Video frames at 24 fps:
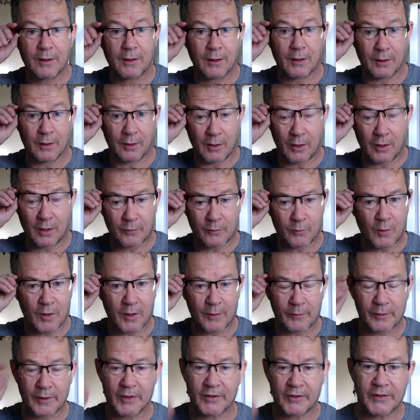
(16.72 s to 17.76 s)
a lot of what I'm
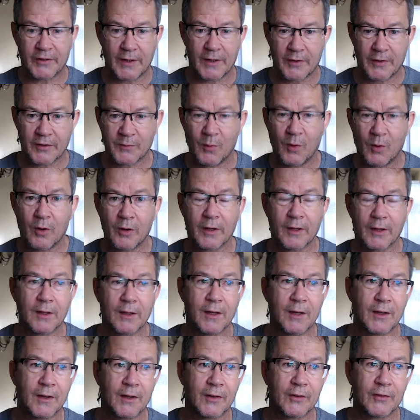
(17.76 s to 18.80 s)
going to say this morning
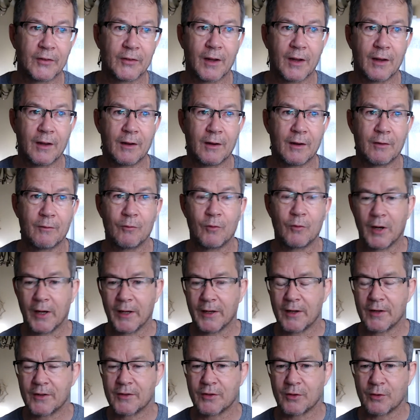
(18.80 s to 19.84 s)
is
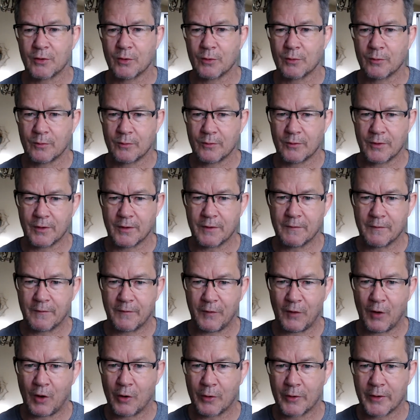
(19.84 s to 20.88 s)
related to the
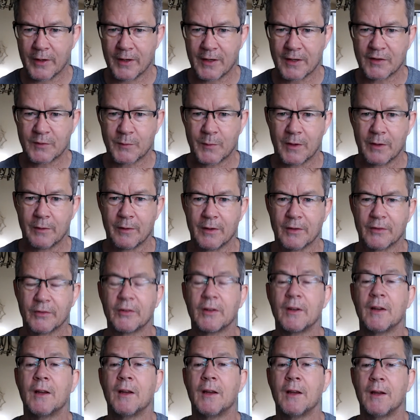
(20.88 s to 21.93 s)
Florida experience.
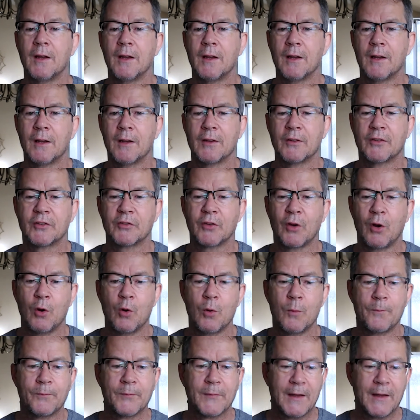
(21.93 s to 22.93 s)
So,